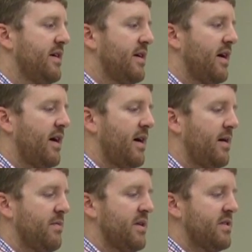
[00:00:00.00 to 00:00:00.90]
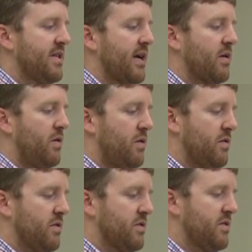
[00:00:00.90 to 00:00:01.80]
um, and set
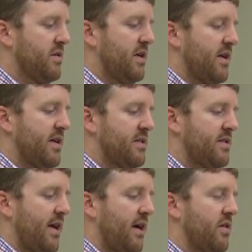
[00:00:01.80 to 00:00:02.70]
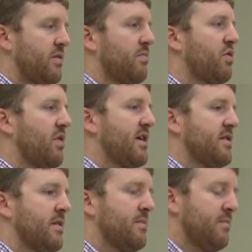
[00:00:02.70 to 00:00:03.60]
goals and see how you're
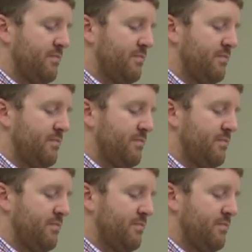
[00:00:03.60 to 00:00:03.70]
progressing.